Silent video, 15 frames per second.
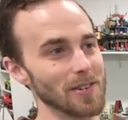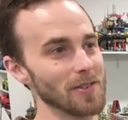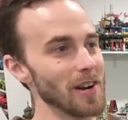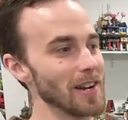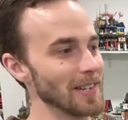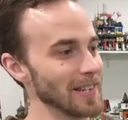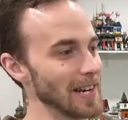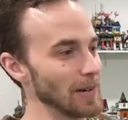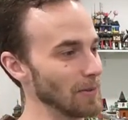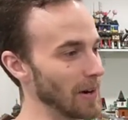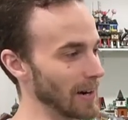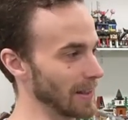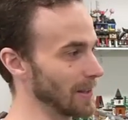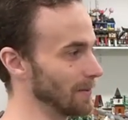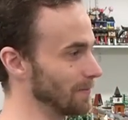trains and I
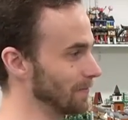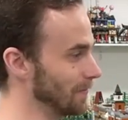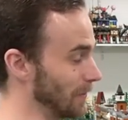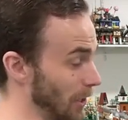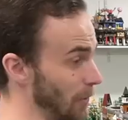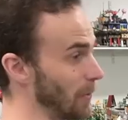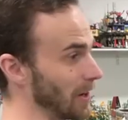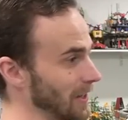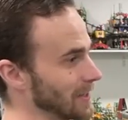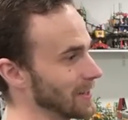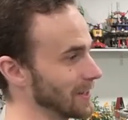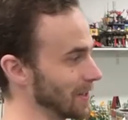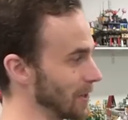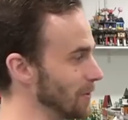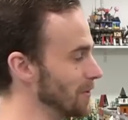wanted them, or I wanted to
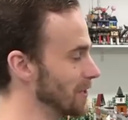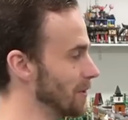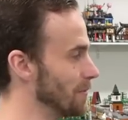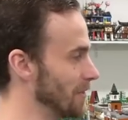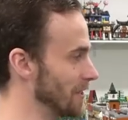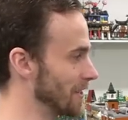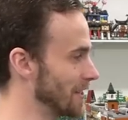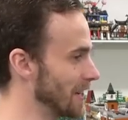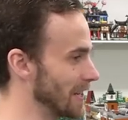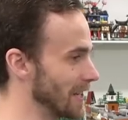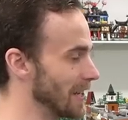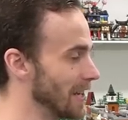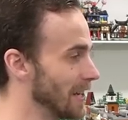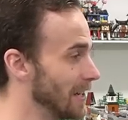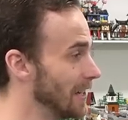use them in the city.